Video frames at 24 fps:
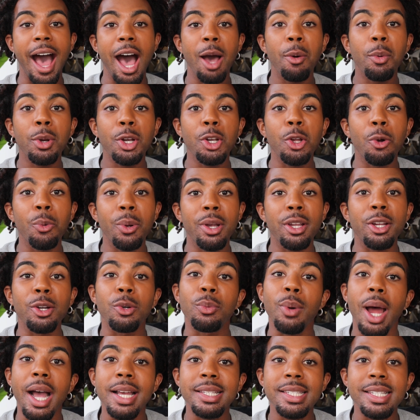I want to know what
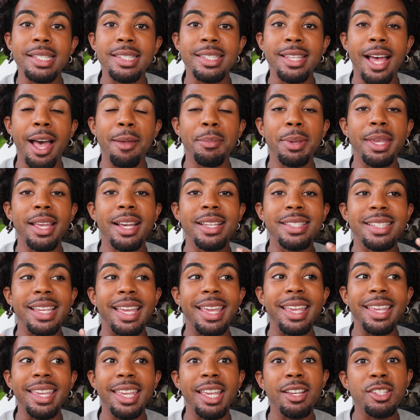your rising sign,
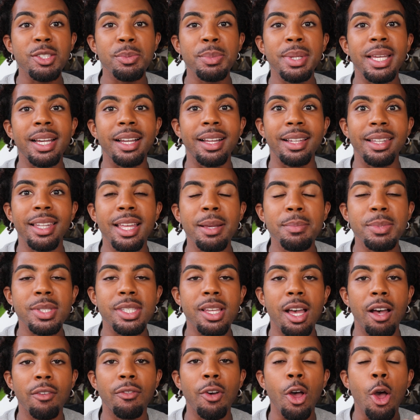because it gives me a
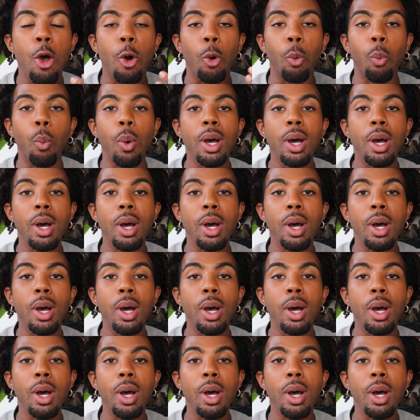glimpse of